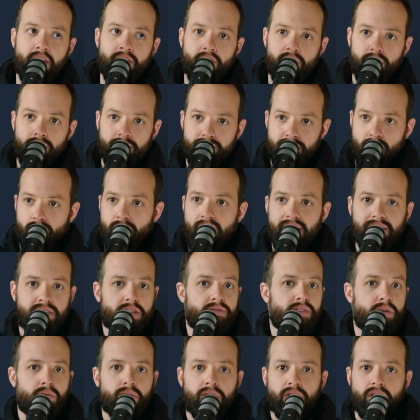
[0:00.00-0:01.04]
The rest
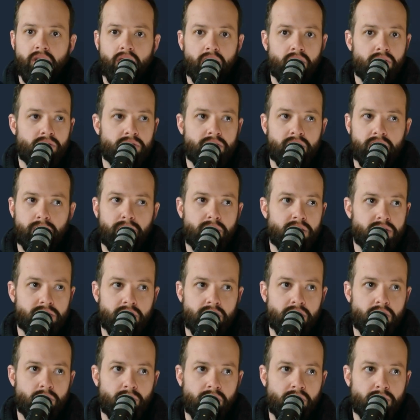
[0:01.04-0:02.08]
of it would go to the
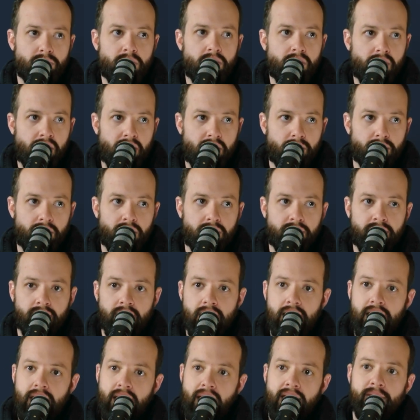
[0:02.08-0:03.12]
person you were communicating
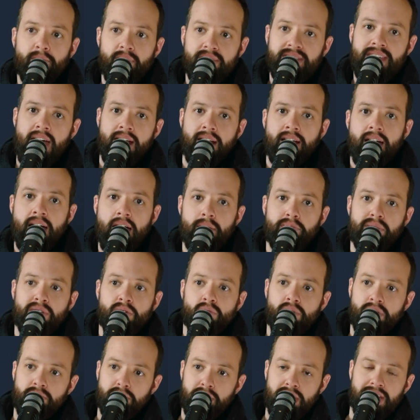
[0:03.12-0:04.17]
with. And with that copy
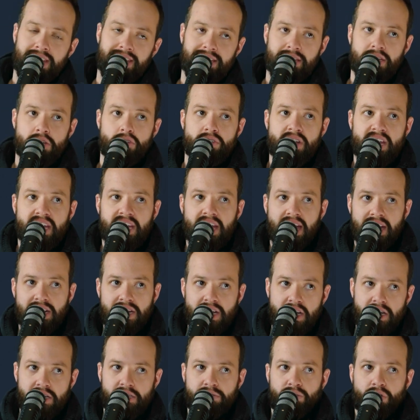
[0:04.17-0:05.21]
would be the unique
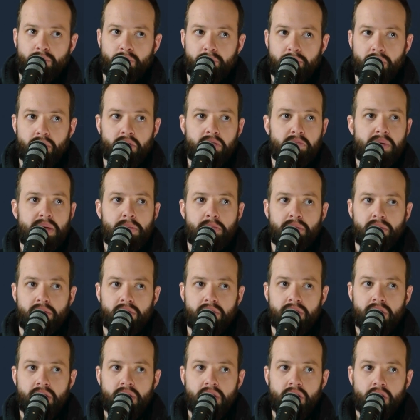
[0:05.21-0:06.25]
IDs for both
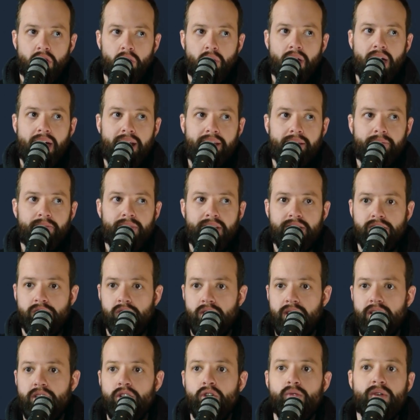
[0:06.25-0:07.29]
people who had it. And so
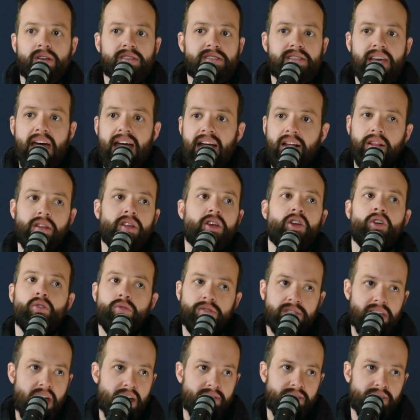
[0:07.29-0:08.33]
they knew exactly who
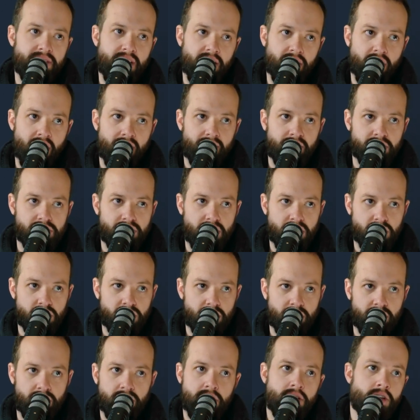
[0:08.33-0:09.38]
was having that
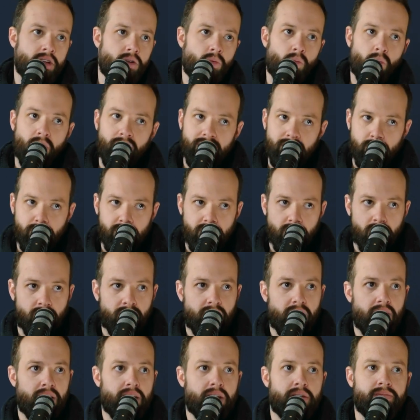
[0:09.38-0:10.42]
conversation, where they were
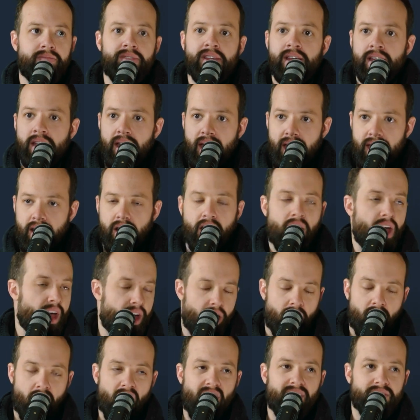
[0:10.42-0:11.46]
located, and
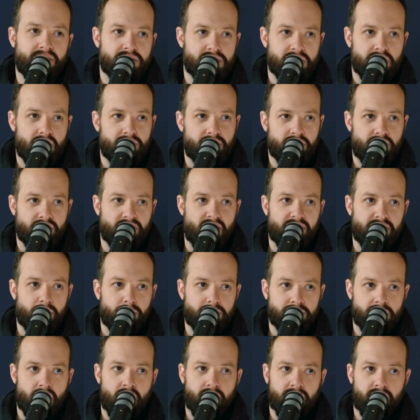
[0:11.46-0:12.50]
obviously everything that they were
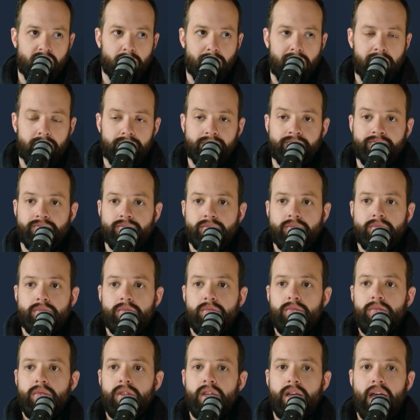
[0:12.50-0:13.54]
talking about.
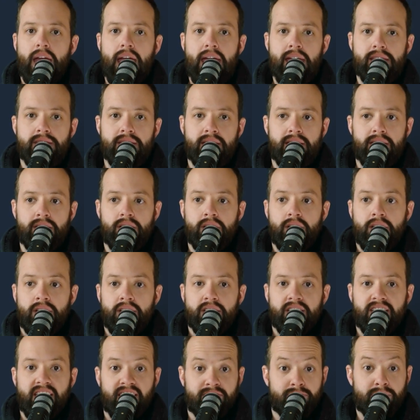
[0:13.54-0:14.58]
And then
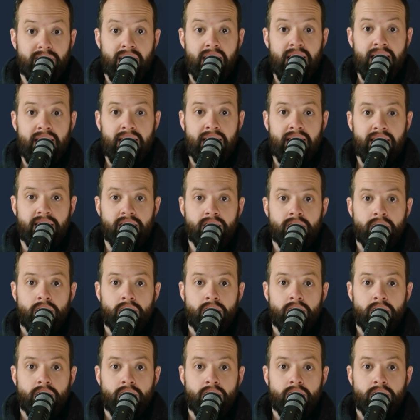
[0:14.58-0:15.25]
the FBI